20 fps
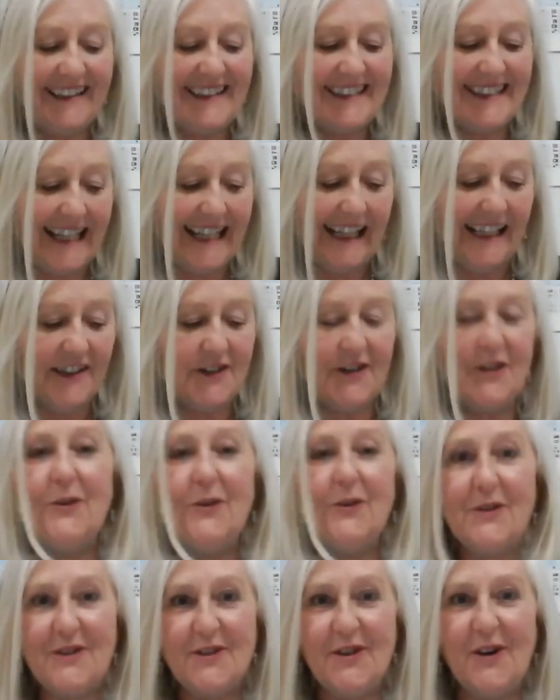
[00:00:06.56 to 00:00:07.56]
day
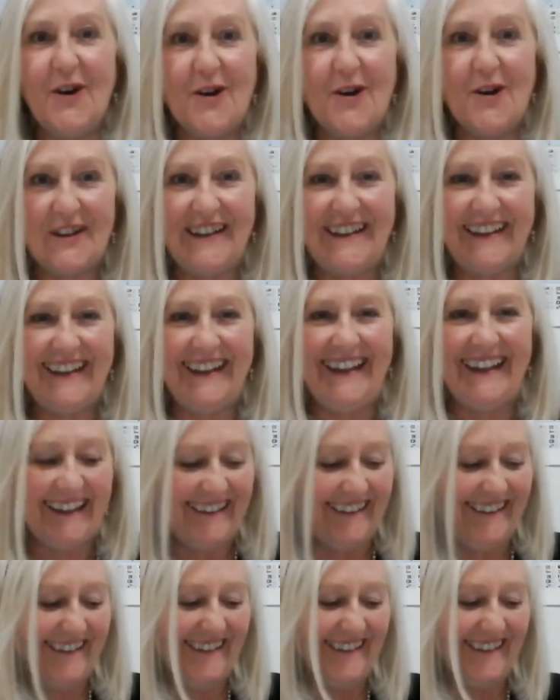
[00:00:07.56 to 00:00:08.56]
two talk
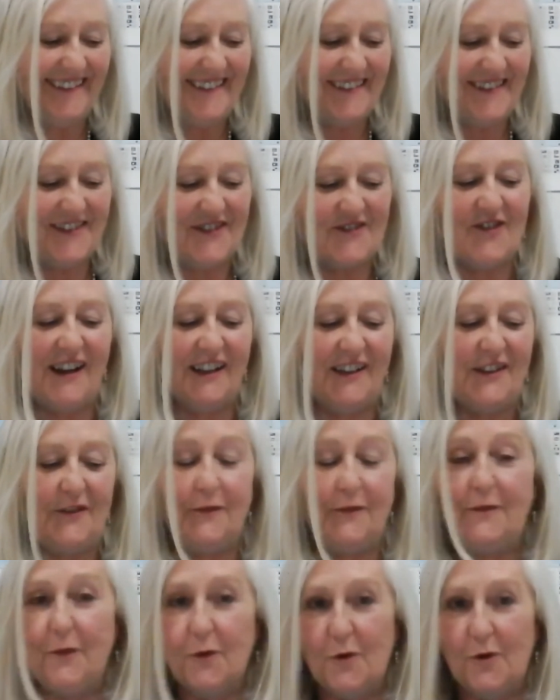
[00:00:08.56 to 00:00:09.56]
in Strand
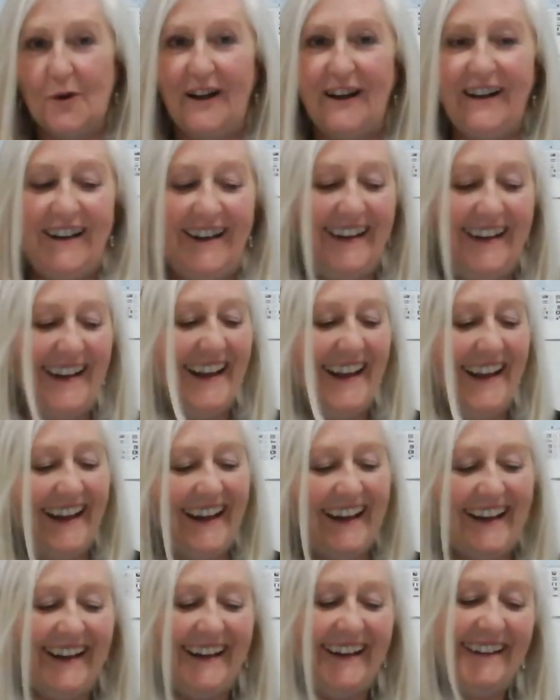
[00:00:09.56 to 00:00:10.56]
4
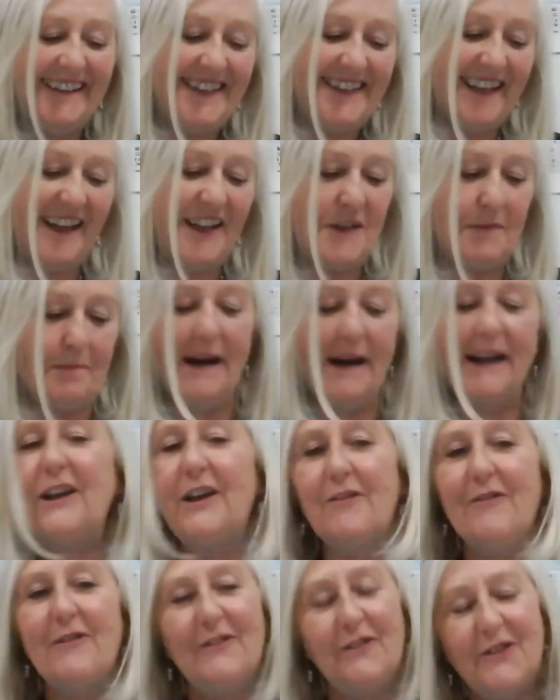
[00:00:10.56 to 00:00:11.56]
is by
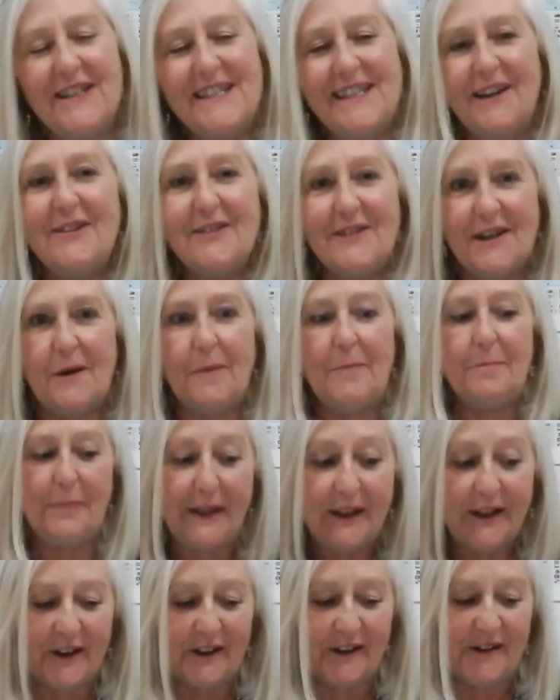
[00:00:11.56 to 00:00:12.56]
Griselda
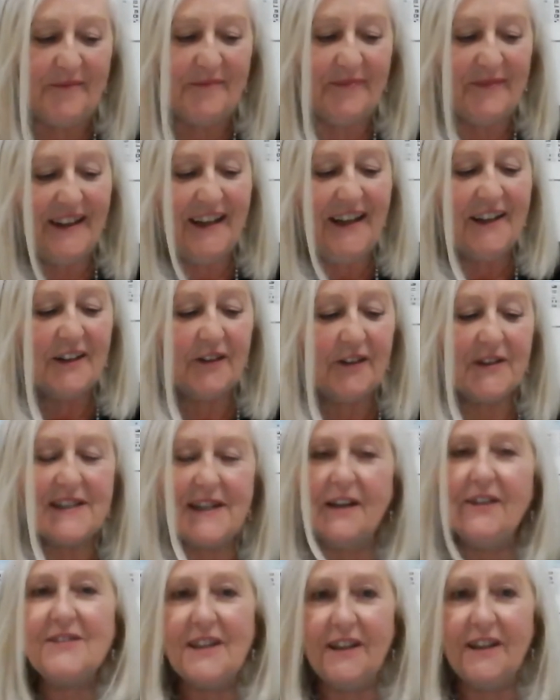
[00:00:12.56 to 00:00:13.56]
Beacon.
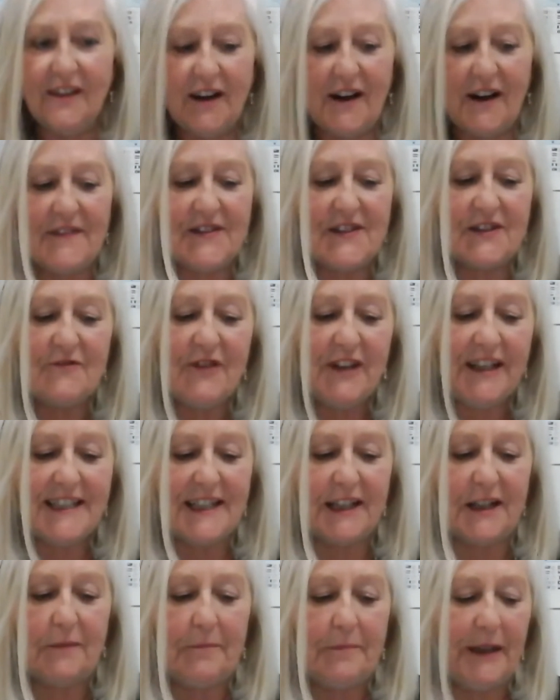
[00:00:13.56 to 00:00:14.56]
Griselda loves
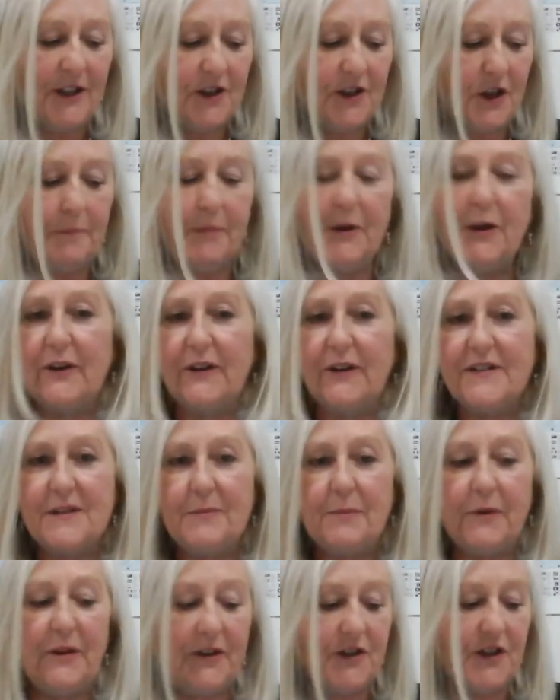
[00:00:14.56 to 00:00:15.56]
reading picture books
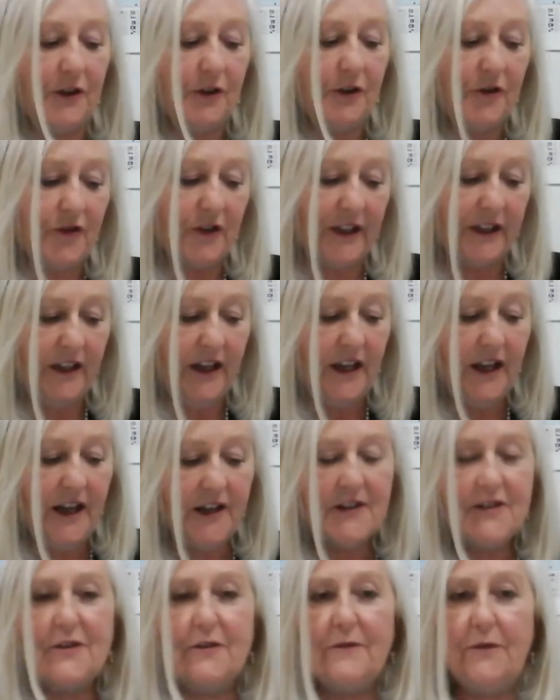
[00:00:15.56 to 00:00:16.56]
with children
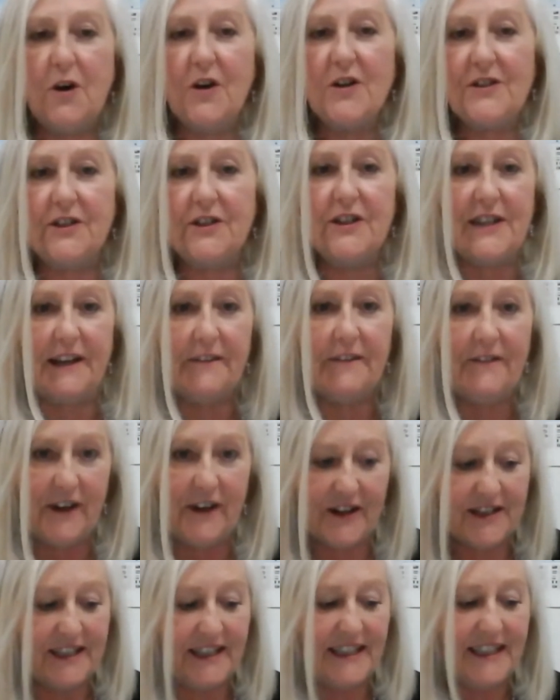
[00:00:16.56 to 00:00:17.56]
to foster
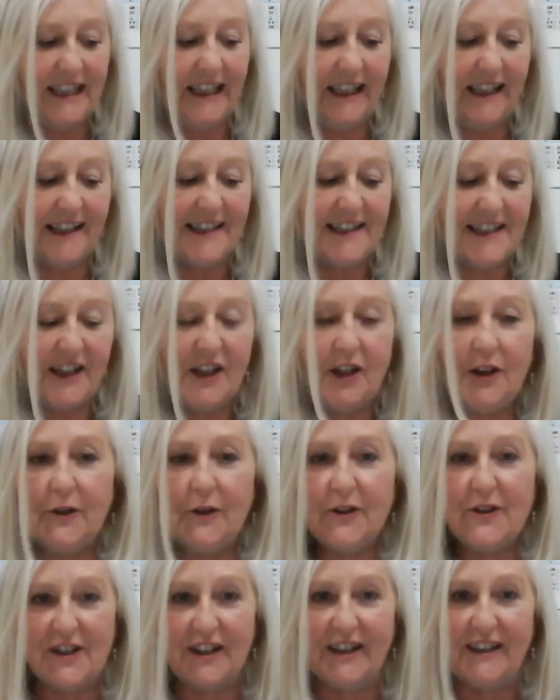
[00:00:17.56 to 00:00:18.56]
diversity and
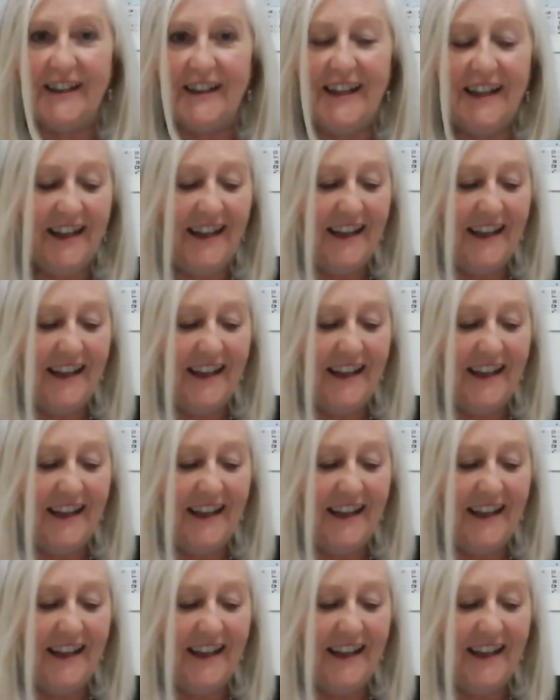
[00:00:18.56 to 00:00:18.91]
inclusion.